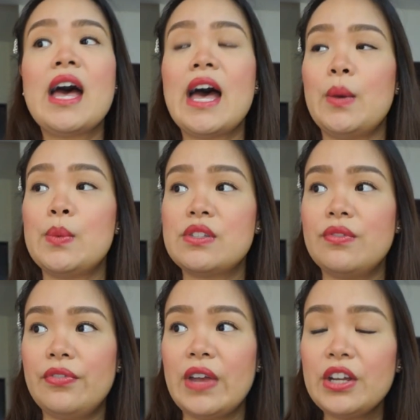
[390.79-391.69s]
I was
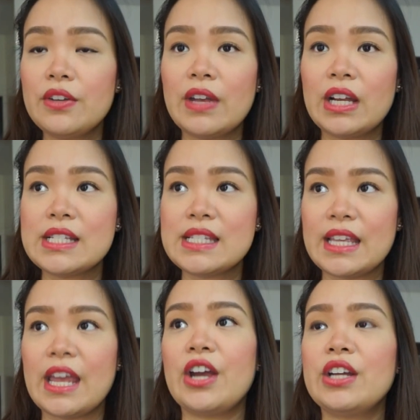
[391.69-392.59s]
very, very
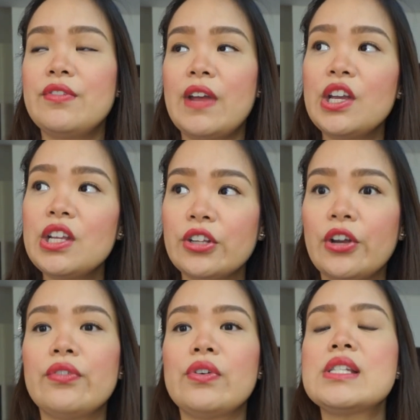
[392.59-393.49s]
scared, very
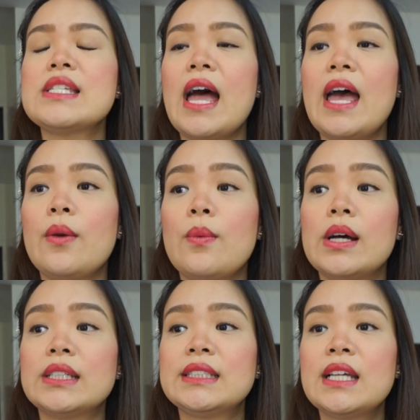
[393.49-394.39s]
nervous. I
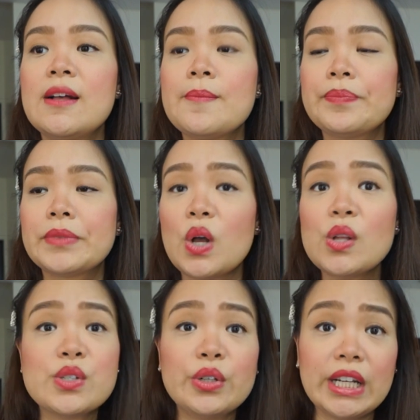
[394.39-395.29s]
was
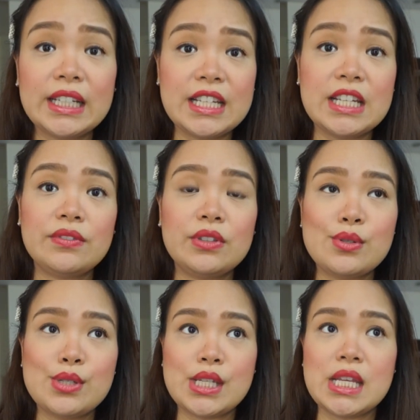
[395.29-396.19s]
also relieved to
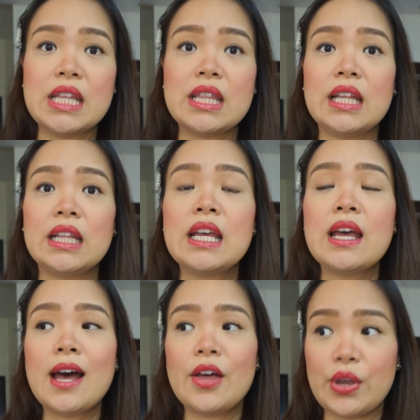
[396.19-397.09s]
see that
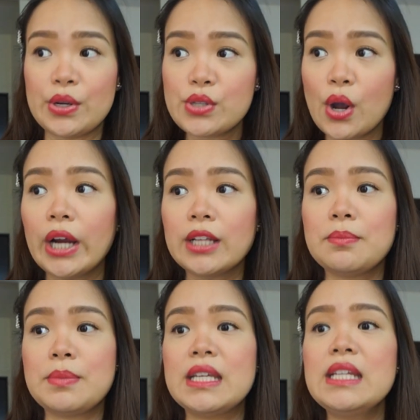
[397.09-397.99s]
there's
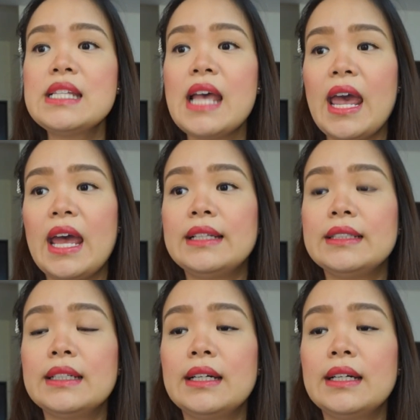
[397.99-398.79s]
heartbeat and